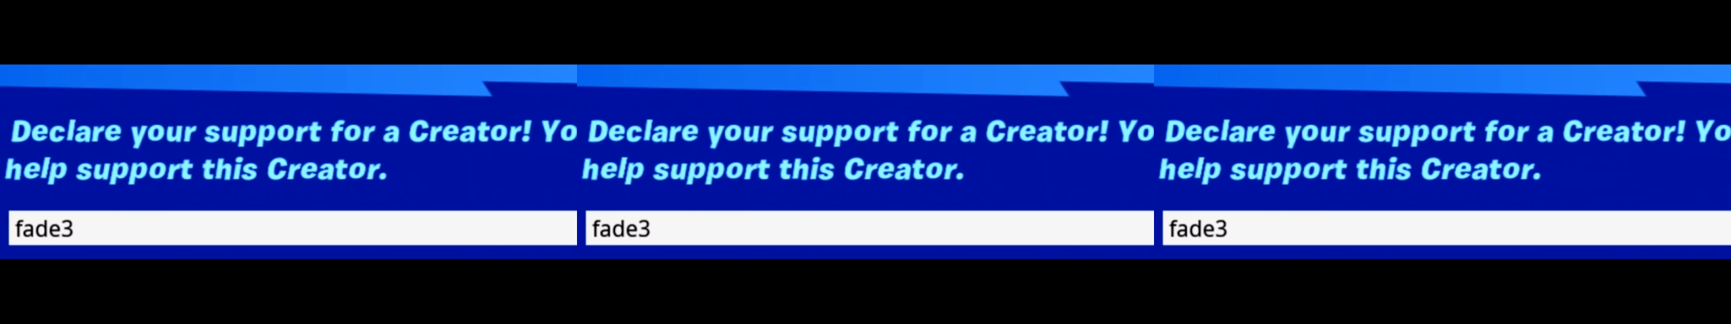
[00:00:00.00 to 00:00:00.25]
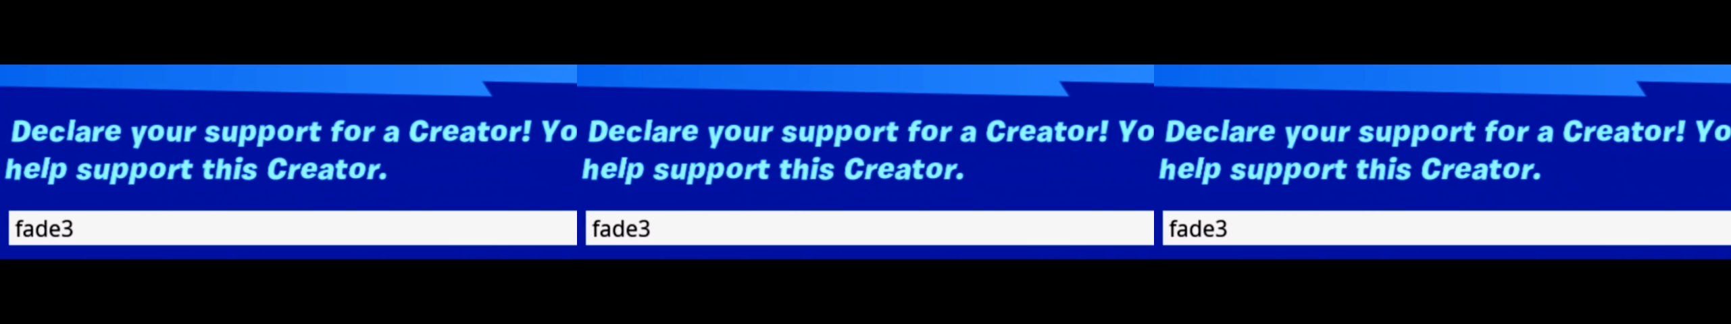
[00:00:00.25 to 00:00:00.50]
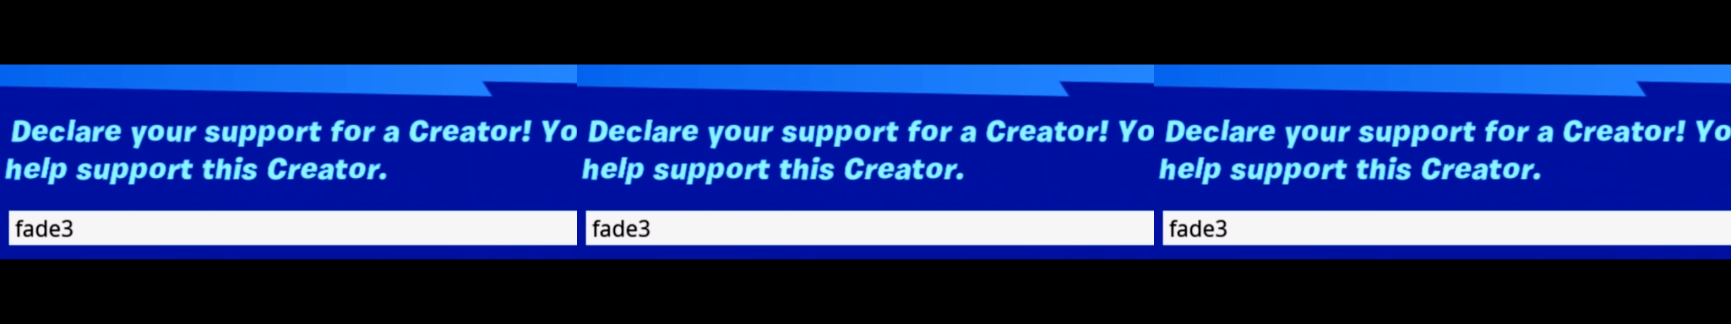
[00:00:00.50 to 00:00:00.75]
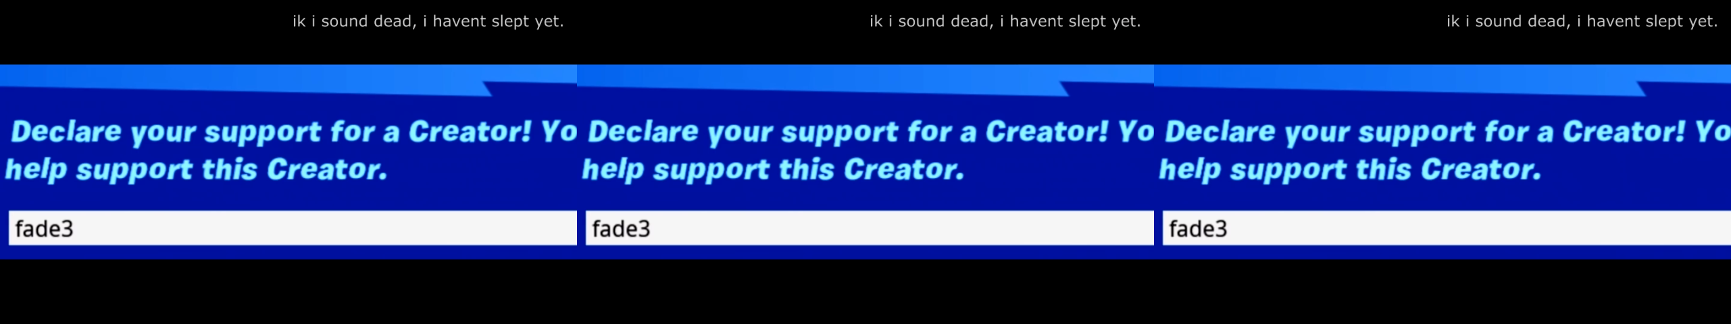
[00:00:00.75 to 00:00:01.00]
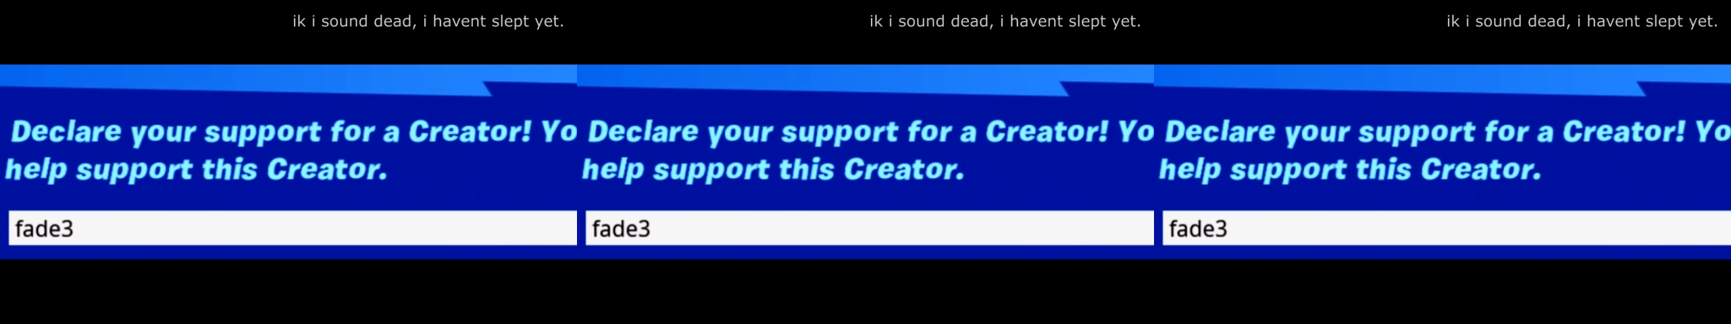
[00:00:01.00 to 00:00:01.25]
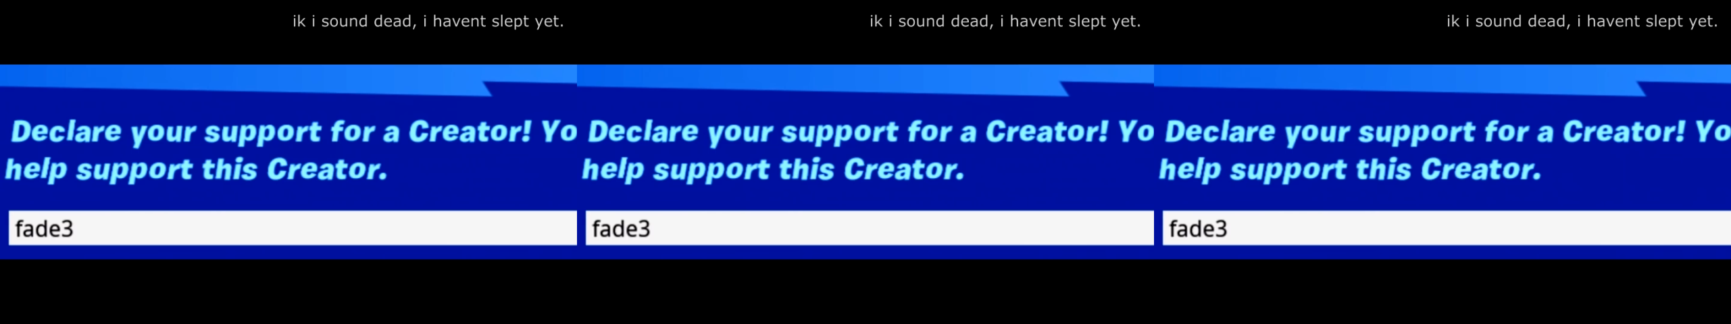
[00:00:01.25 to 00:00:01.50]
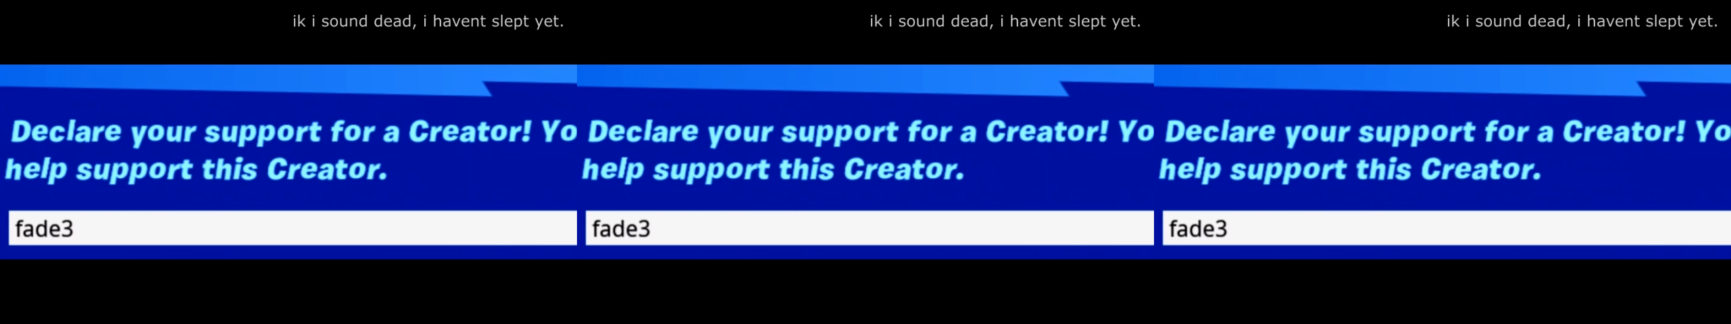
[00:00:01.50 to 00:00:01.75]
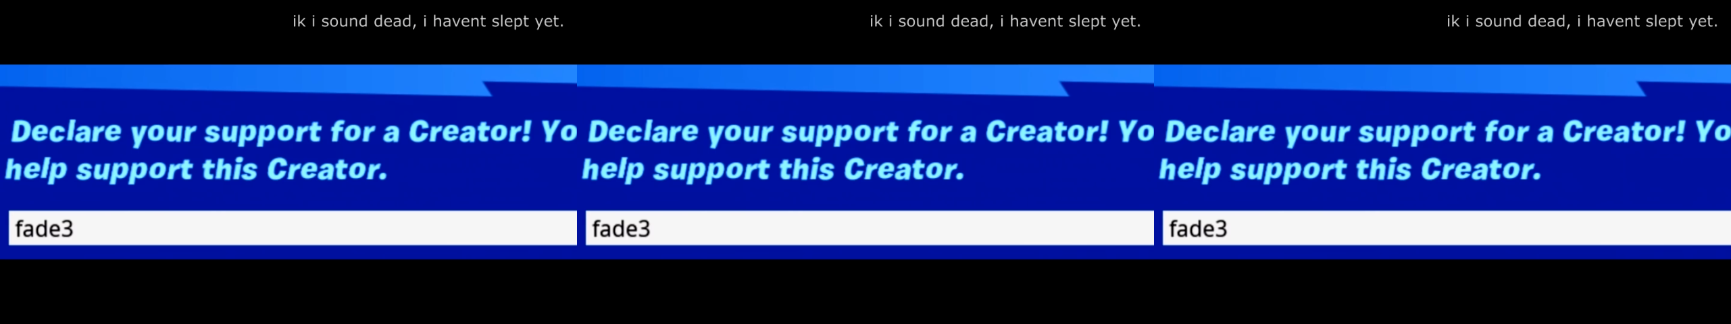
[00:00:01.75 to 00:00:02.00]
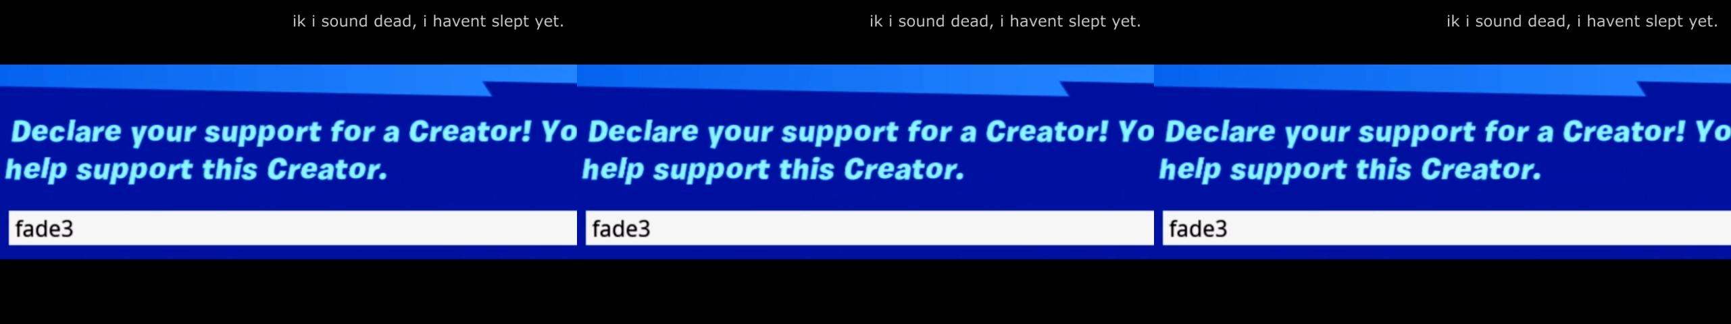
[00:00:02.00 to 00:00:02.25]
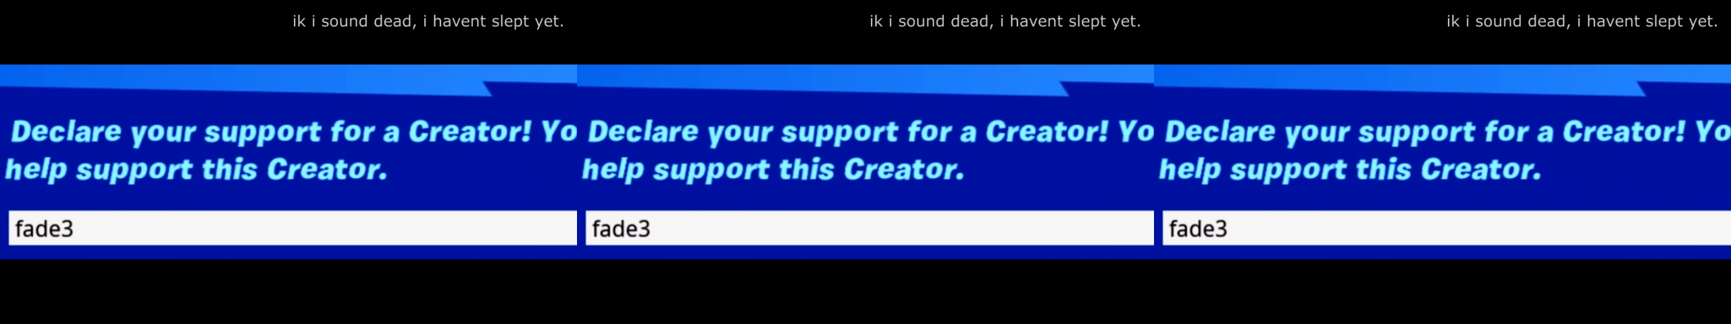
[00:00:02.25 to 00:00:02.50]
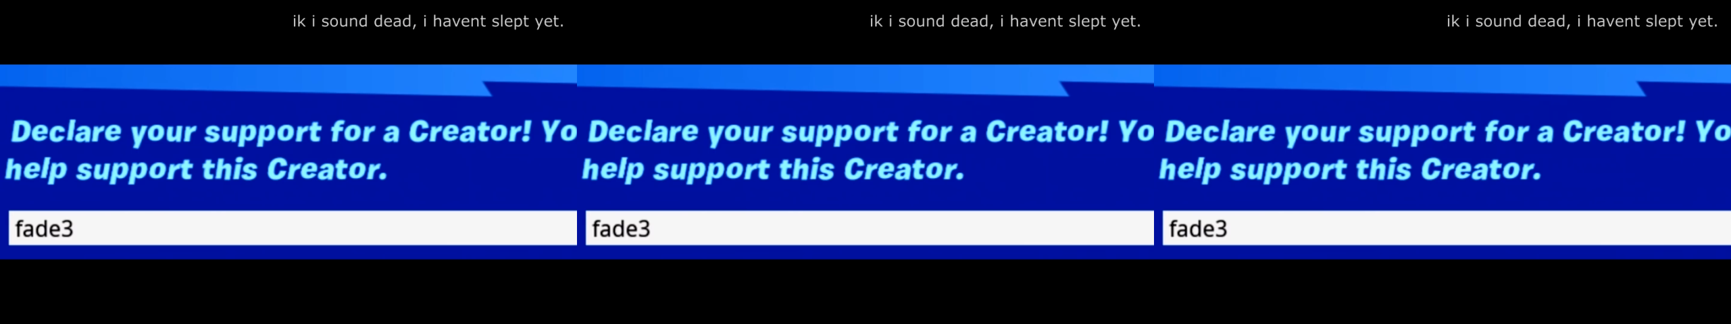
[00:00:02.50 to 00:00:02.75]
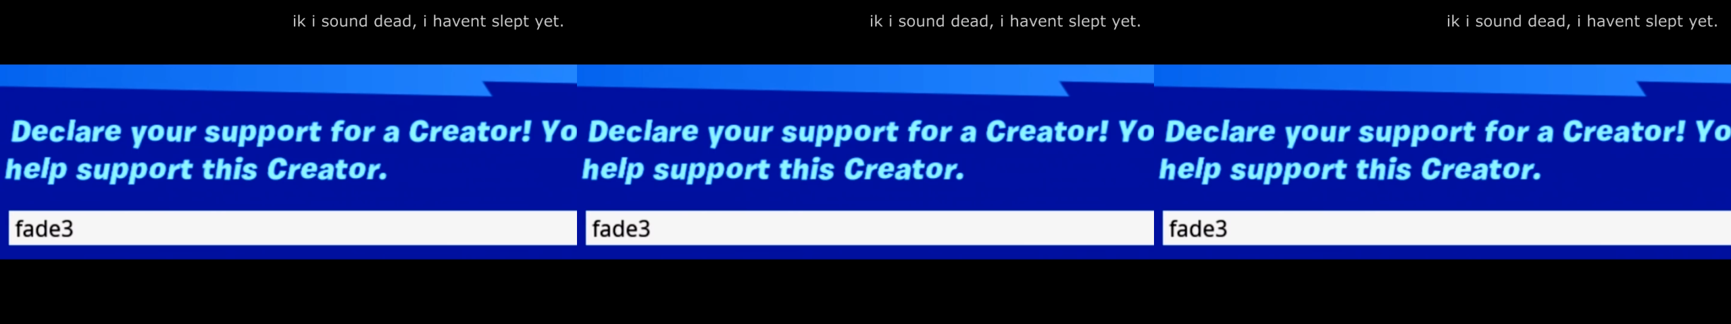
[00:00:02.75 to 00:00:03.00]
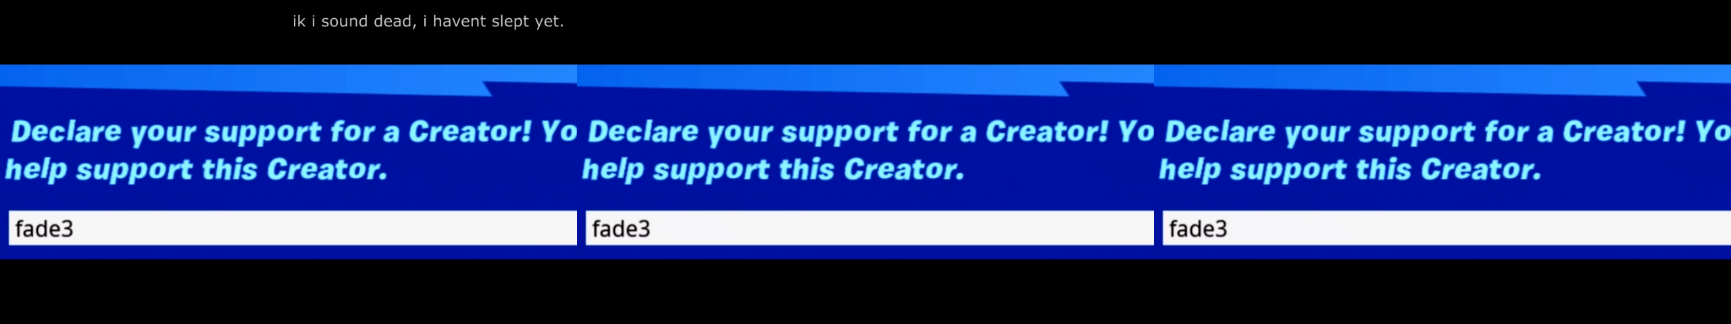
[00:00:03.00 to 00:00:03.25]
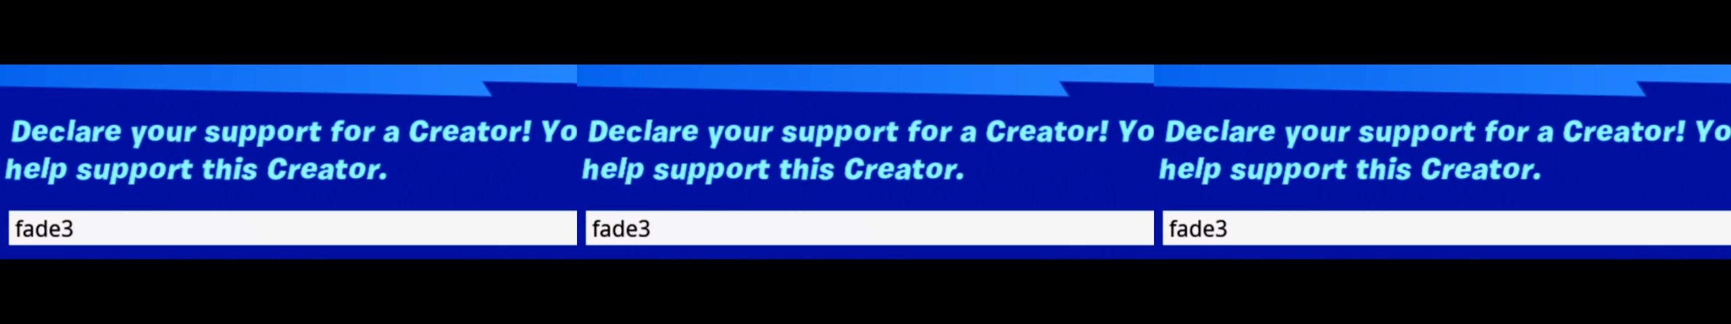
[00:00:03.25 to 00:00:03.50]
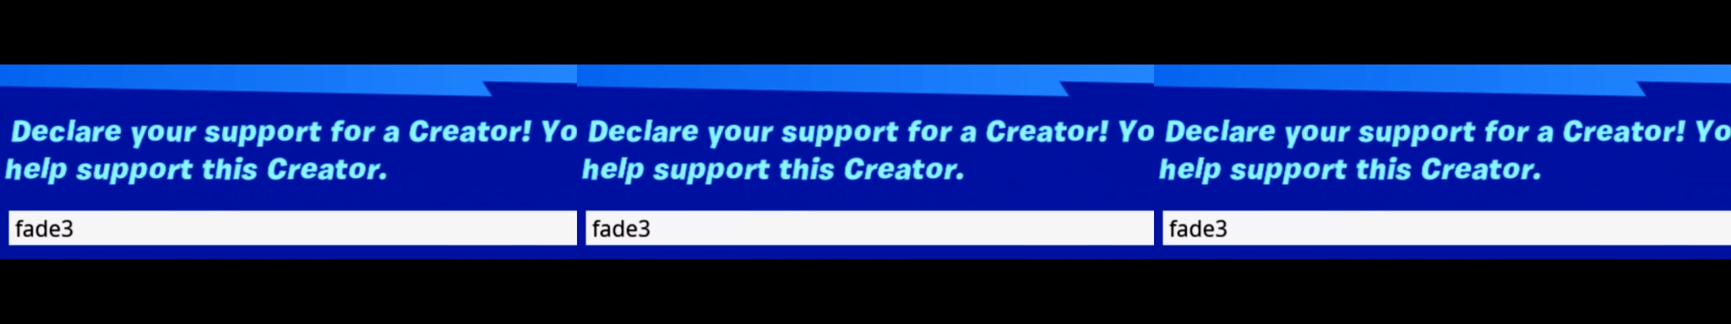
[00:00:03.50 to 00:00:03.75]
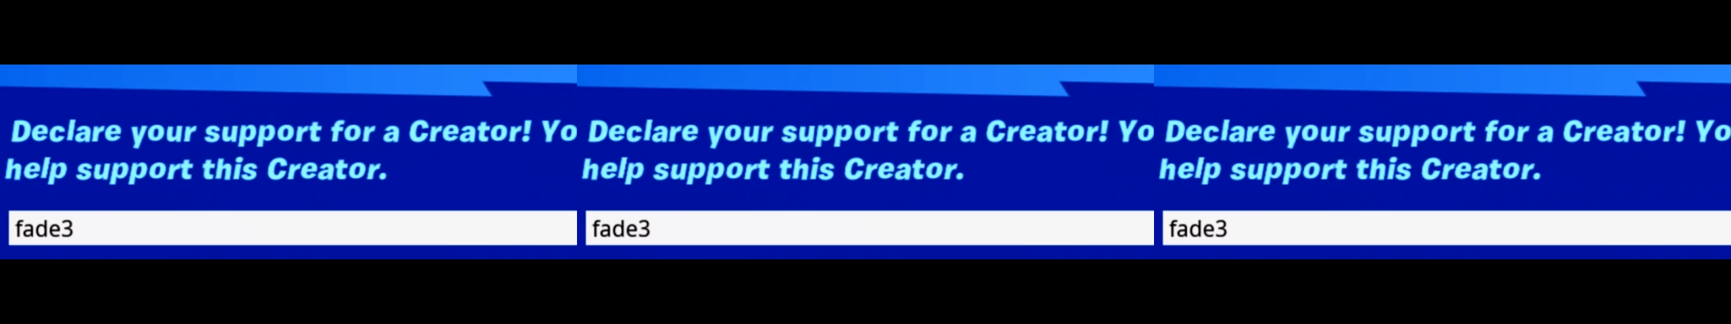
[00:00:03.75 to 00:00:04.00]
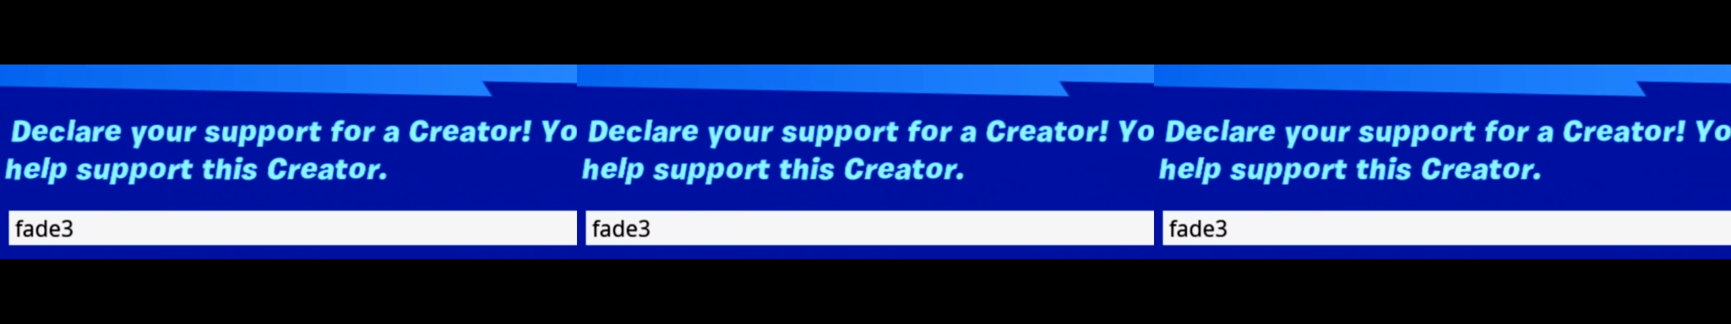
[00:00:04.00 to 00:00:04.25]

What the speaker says: (no speaker visible)